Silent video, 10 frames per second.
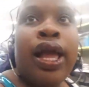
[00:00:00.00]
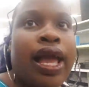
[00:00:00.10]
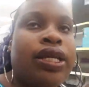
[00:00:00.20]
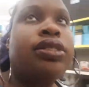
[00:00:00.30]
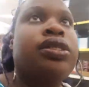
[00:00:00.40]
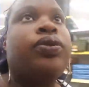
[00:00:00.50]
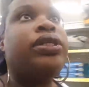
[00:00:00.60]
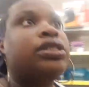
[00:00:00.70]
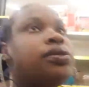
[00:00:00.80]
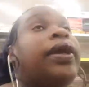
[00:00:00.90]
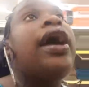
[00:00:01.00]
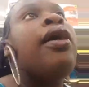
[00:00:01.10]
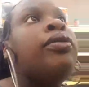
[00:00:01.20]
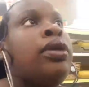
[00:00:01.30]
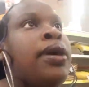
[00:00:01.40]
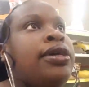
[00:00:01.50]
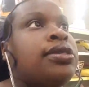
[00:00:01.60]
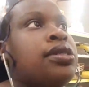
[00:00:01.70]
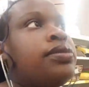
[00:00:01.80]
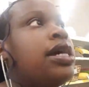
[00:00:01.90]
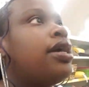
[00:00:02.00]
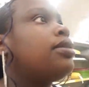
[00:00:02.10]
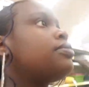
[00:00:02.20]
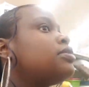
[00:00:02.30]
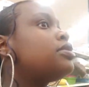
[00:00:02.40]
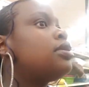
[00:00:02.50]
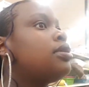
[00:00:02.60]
And you see, we just be out and about sometimes.